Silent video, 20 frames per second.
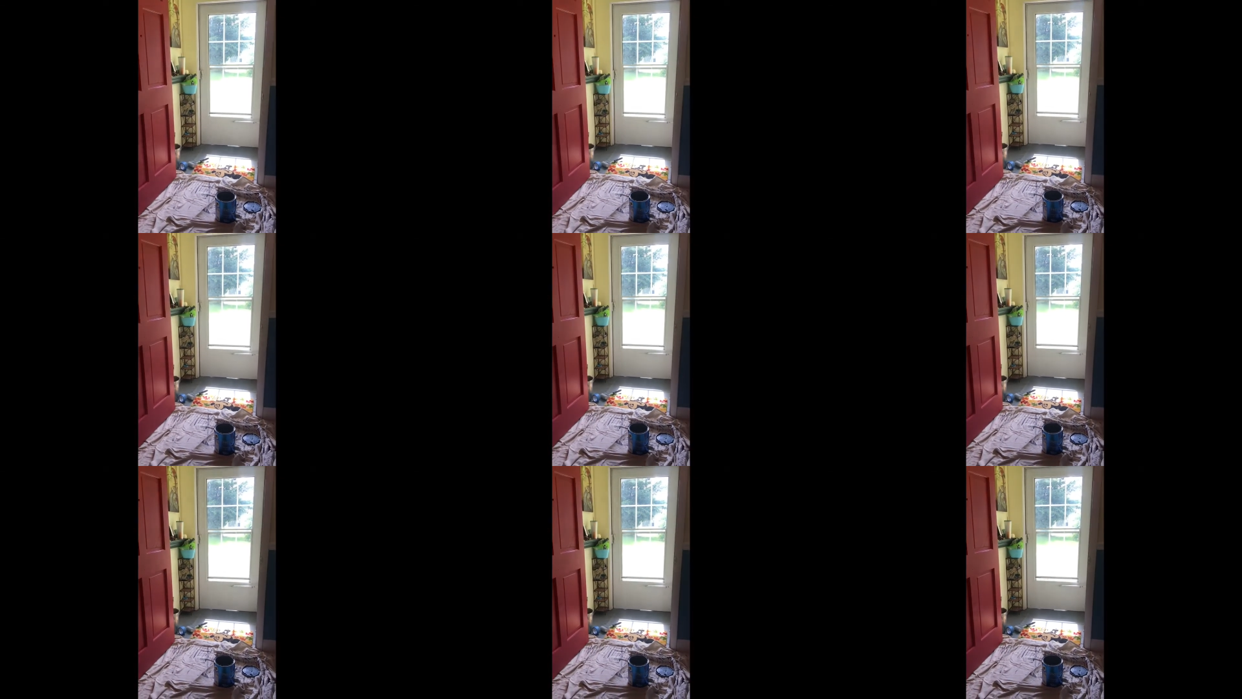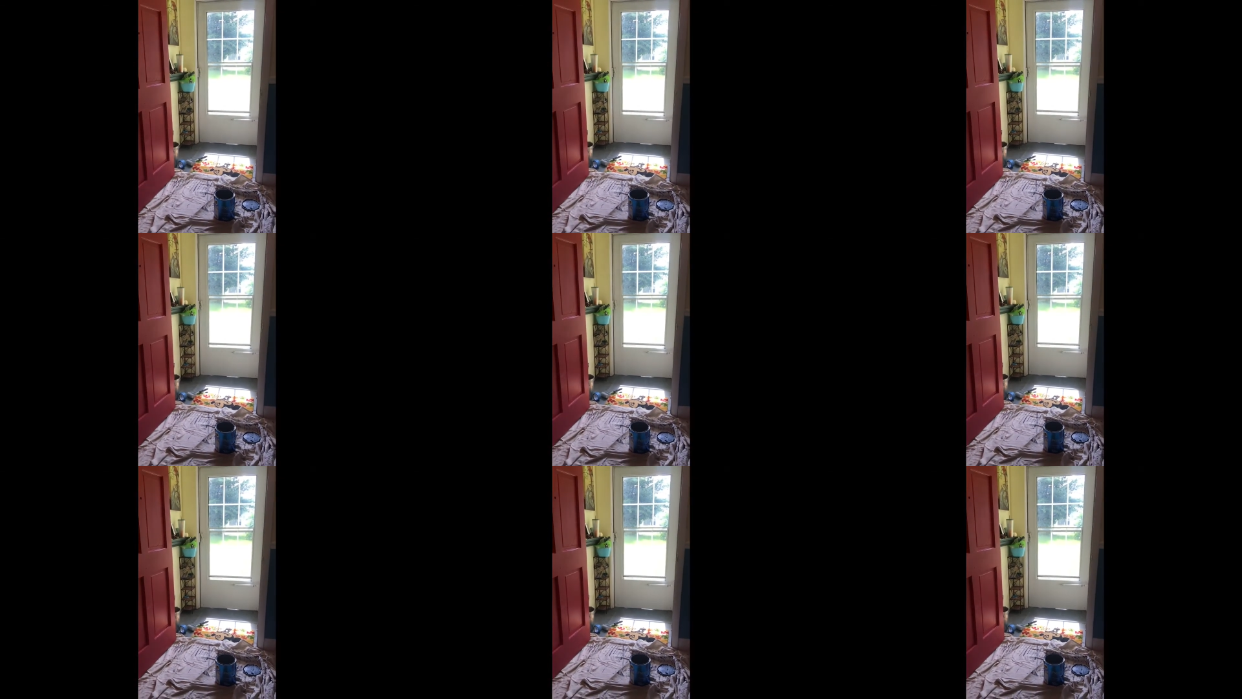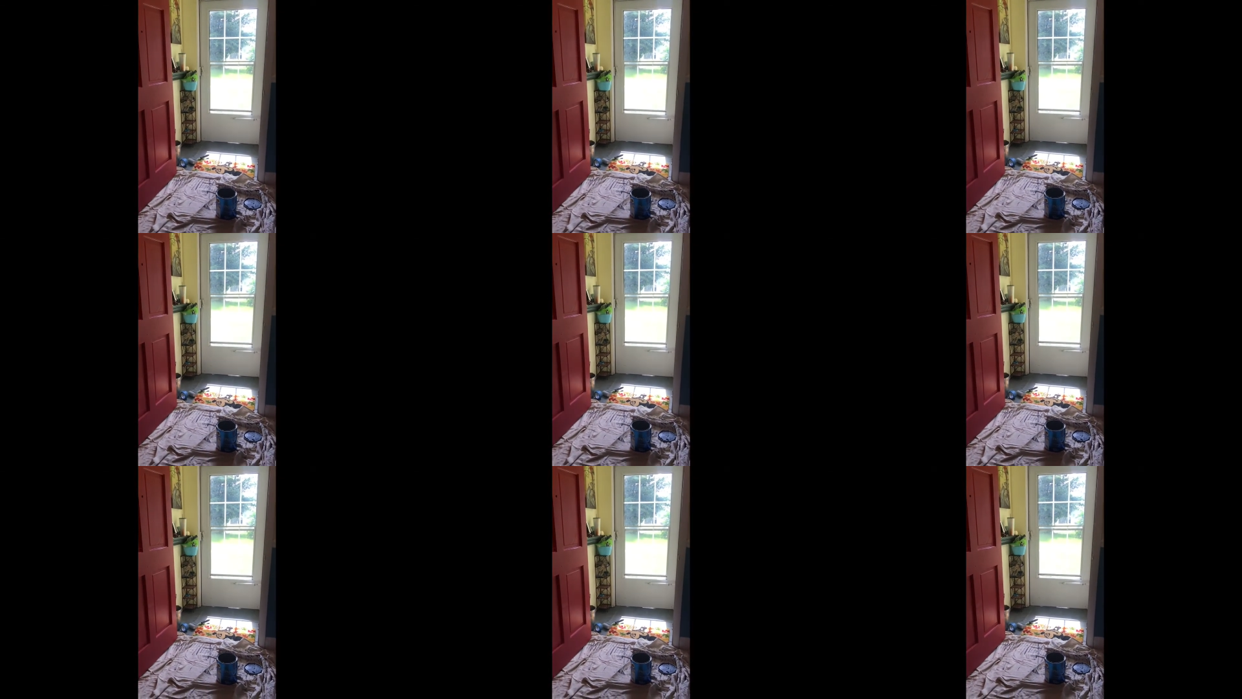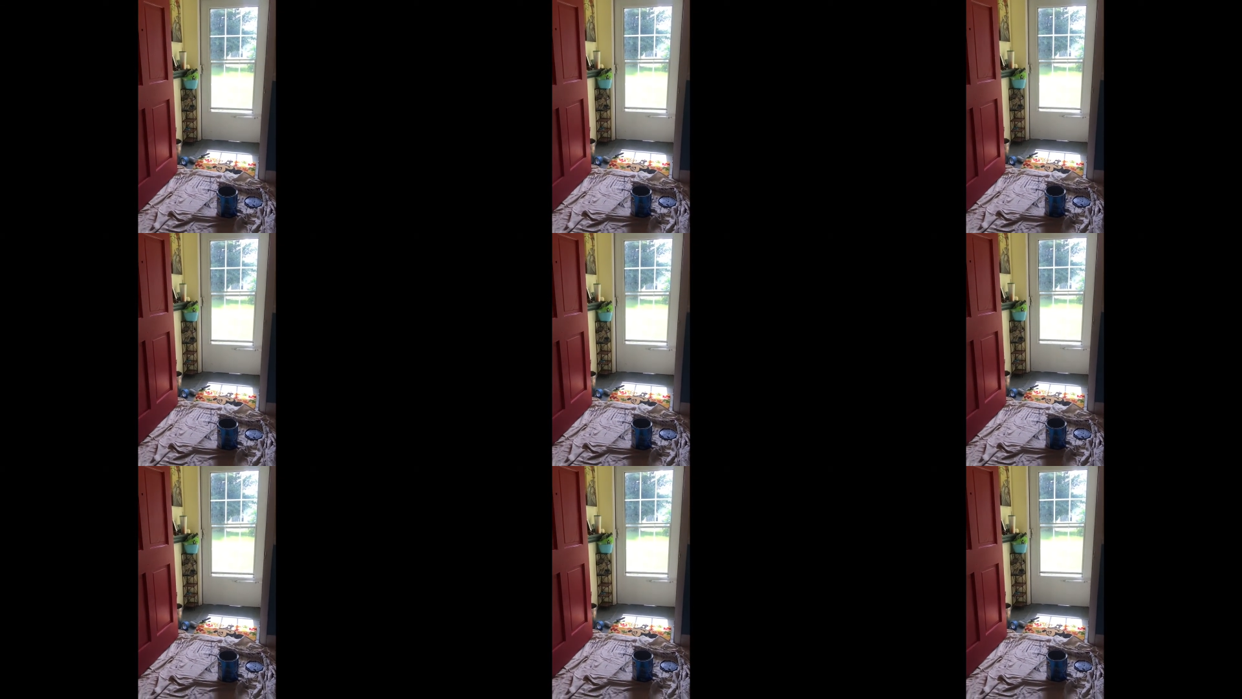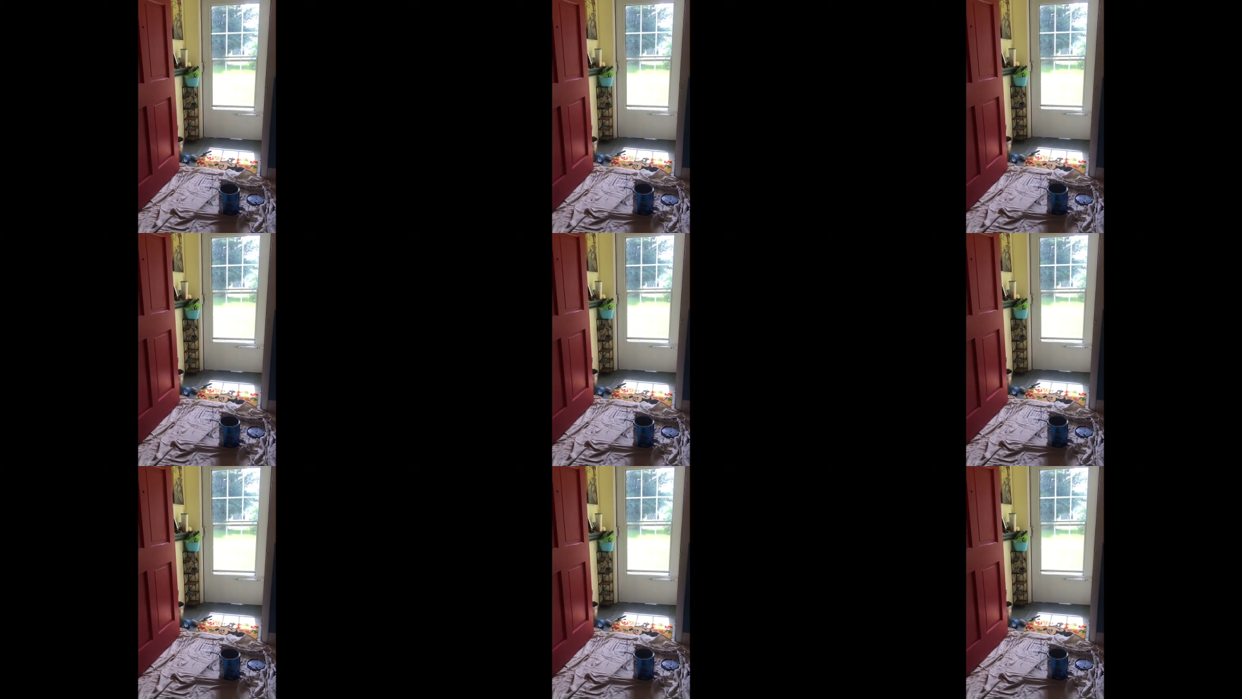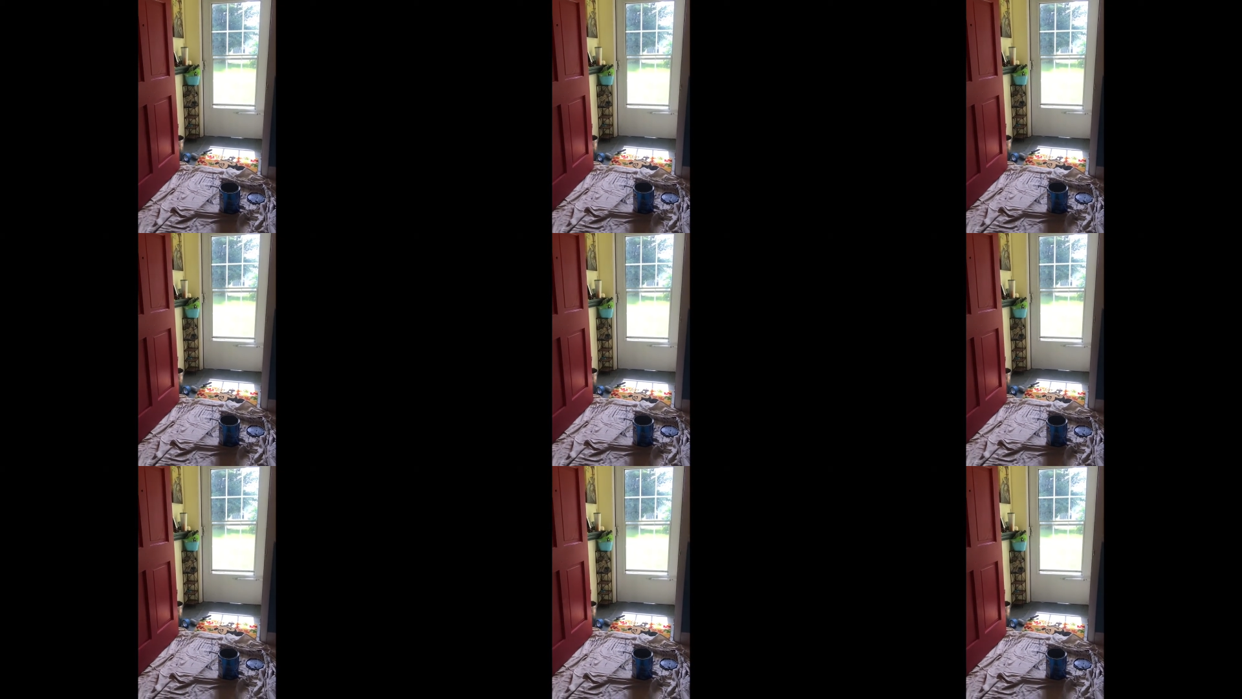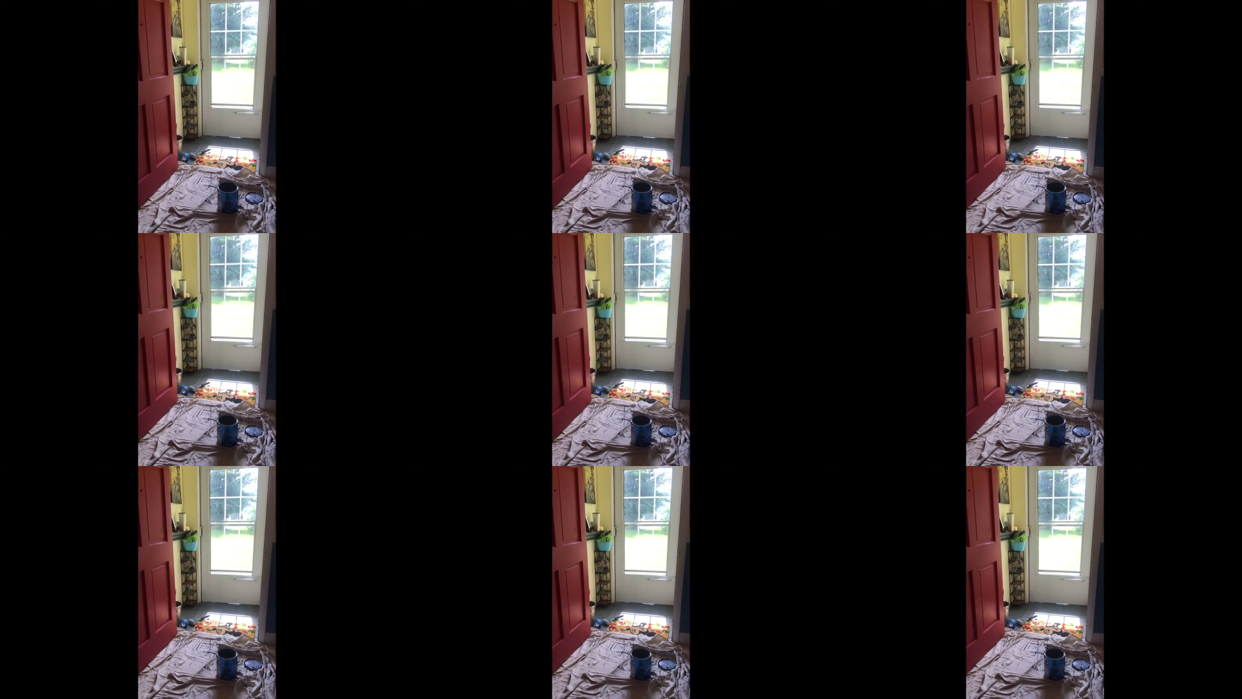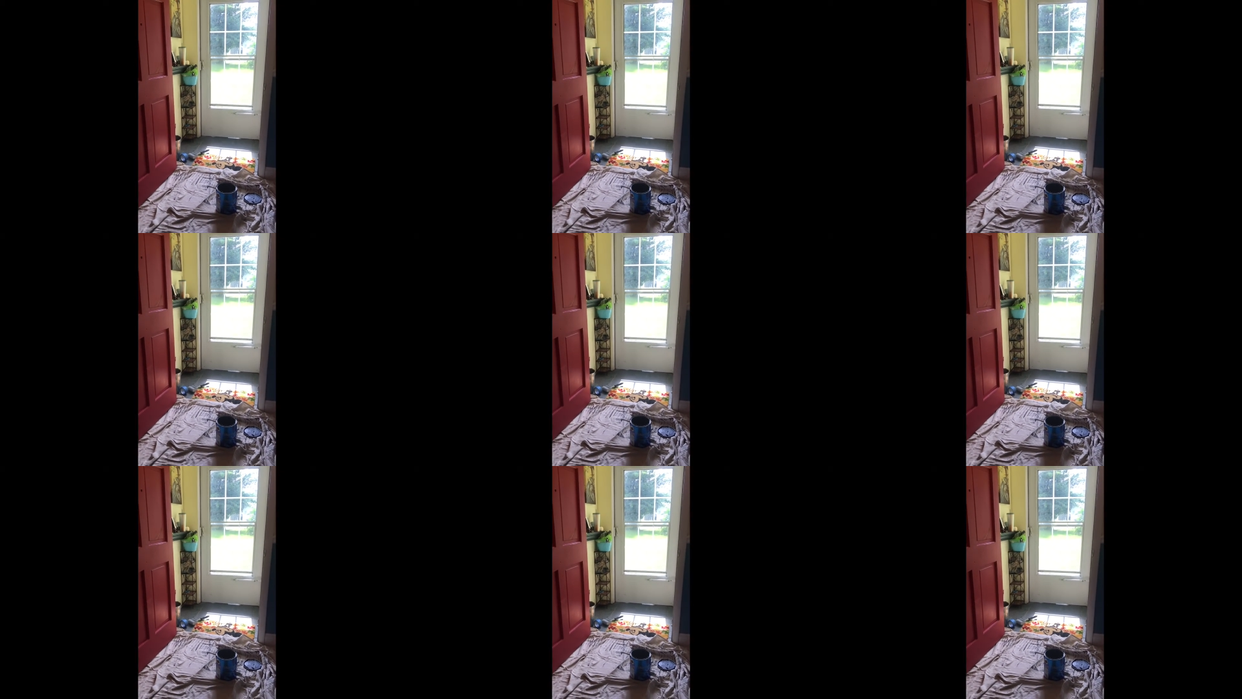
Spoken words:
Nobody's mouth can be seen.